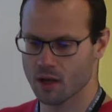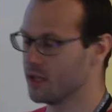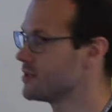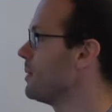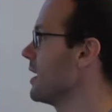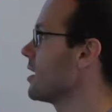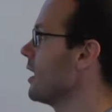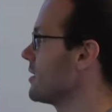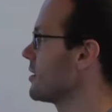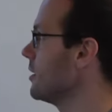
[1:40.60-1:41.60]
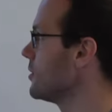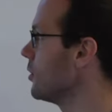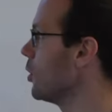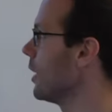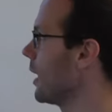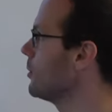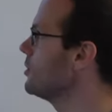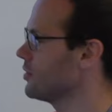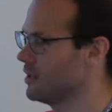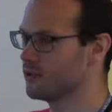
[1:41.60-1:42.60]
It's been a classically slow
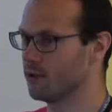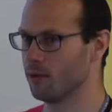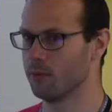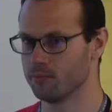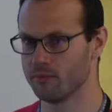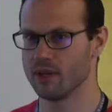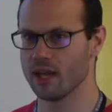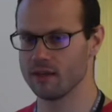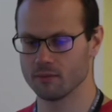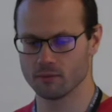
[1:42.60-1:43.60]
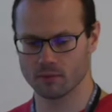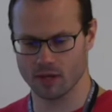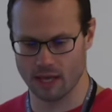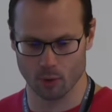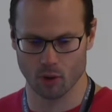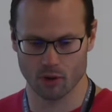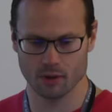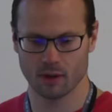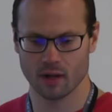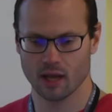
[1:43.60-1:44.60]
language until V8 came along,
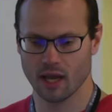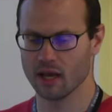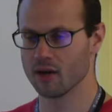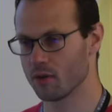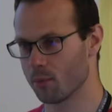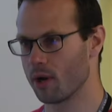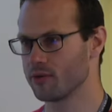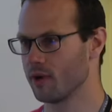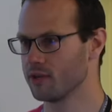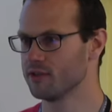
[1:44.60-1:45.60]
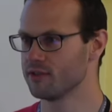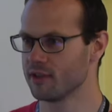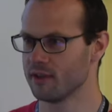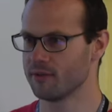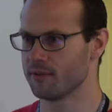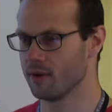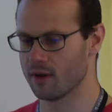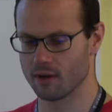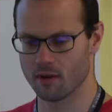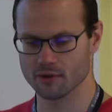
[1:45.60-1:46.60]
and other browser engines have
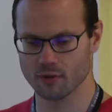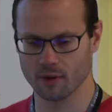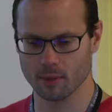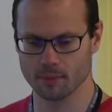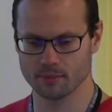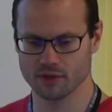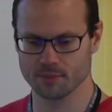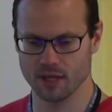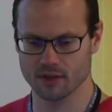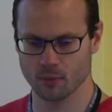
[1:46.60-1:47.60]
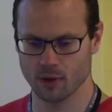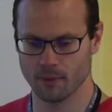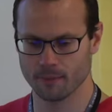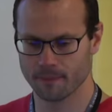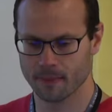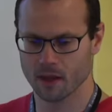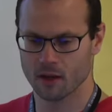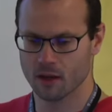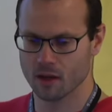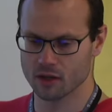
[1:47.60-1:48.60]
uh, also come up to speed as well.
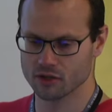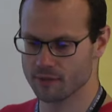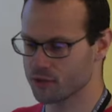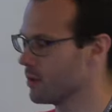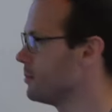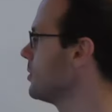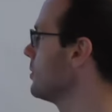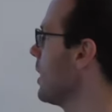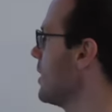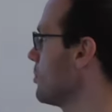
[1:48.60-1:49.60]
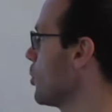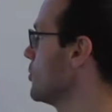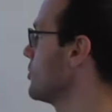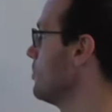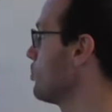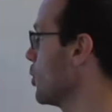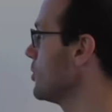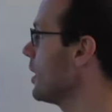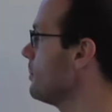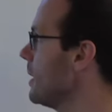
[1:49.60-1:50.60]
Uh, JavaScript has a
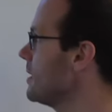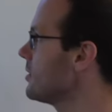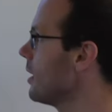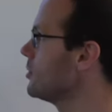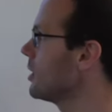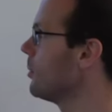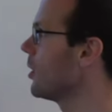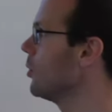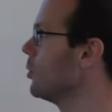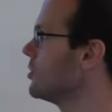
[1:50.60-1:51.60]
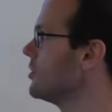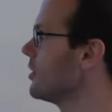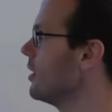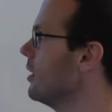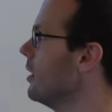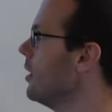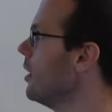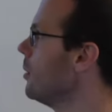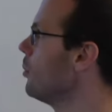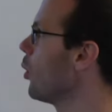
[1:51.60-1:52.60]
prototype-based object model, which is a
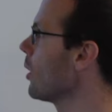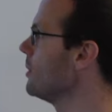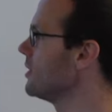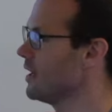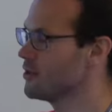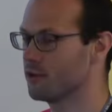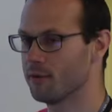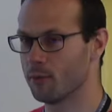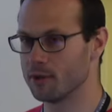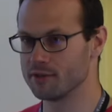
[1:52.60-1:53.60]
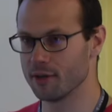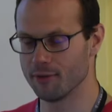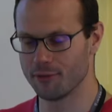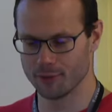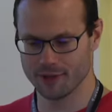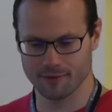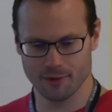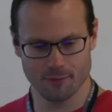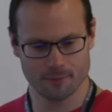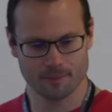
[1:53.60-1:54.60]
poor imitation of what self would give
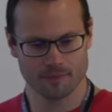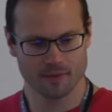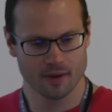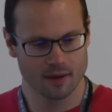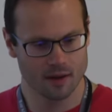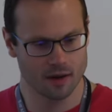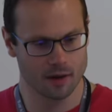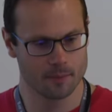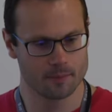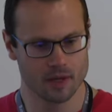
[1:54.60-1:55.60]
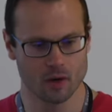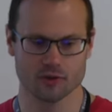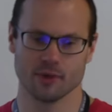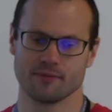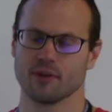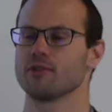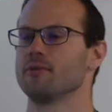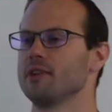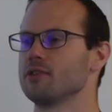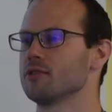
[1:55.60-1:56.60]
you. Um, it also has functional
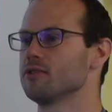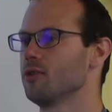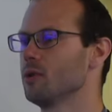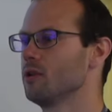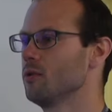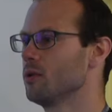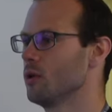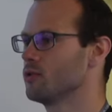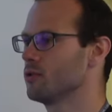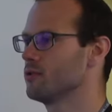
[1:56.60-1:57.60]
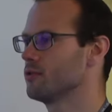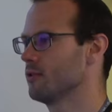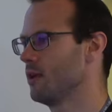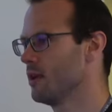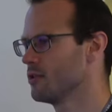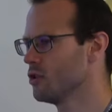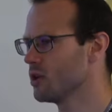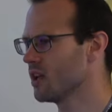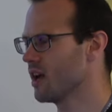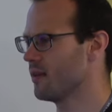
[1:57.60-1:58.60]
features, so you can do closures so you
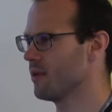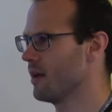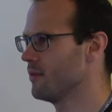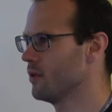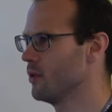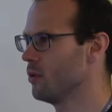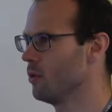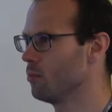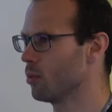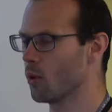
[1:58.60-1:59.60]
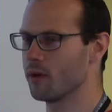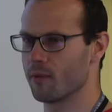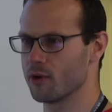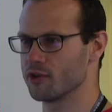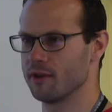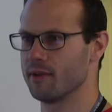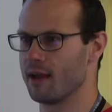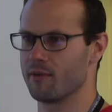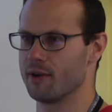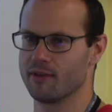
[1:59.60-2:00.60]
can kind of have a little broken version of
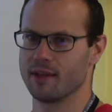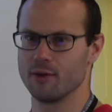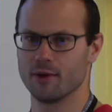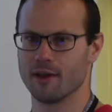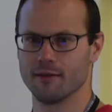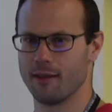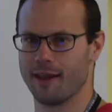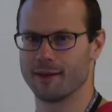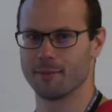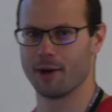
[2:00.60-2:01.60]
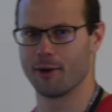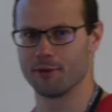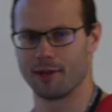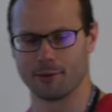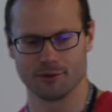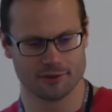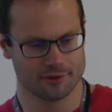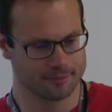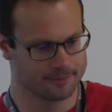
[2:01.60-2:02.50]
everything you not like about other languages.